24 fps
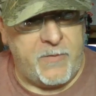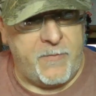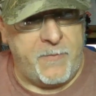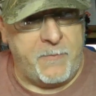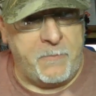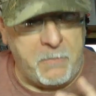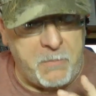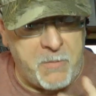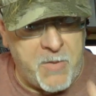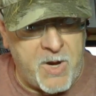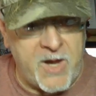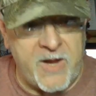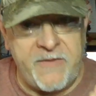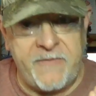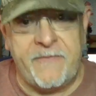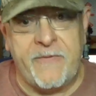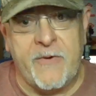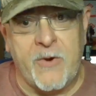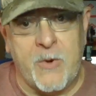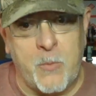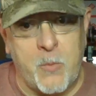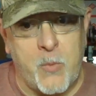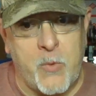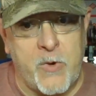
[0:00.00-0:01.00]
My
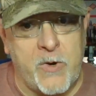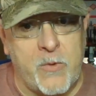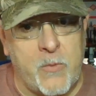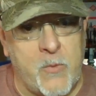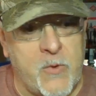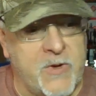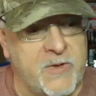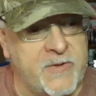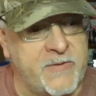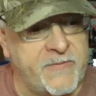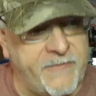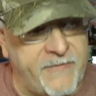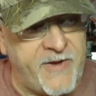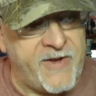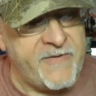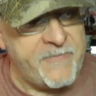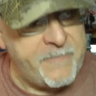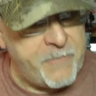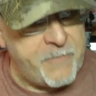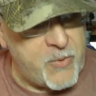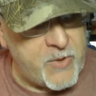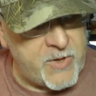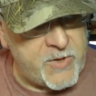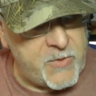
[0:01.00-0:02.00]
firmware was
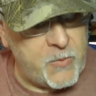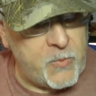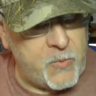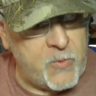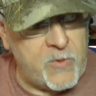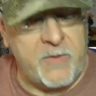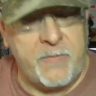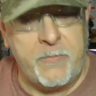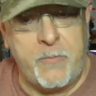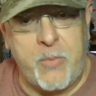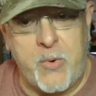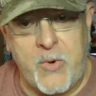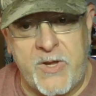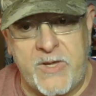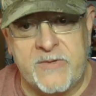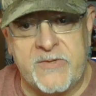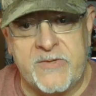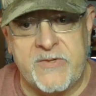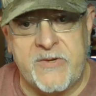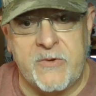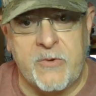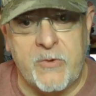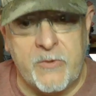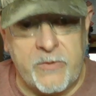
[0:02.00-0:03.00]

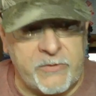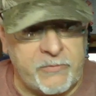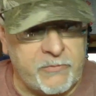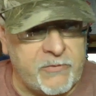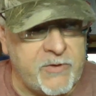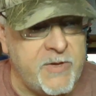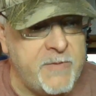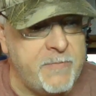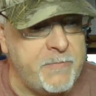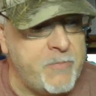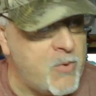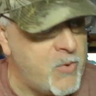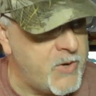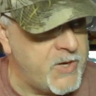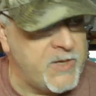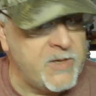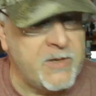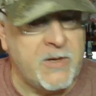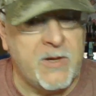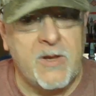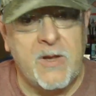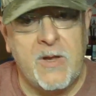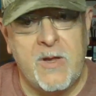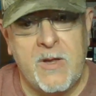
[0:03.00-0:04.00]

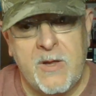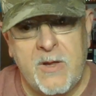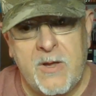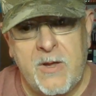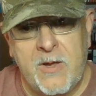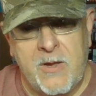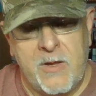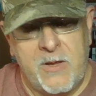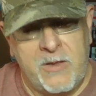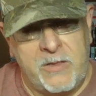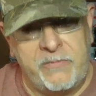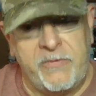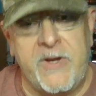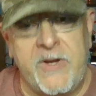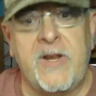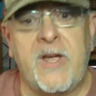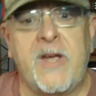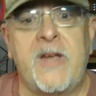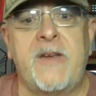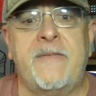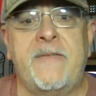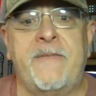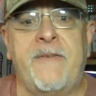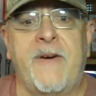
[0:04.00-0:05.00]

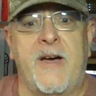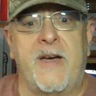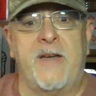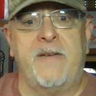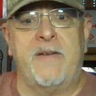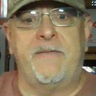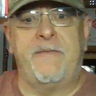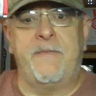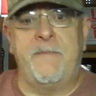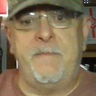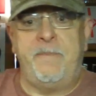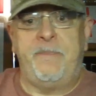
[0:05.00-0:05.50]
5.1.03.395.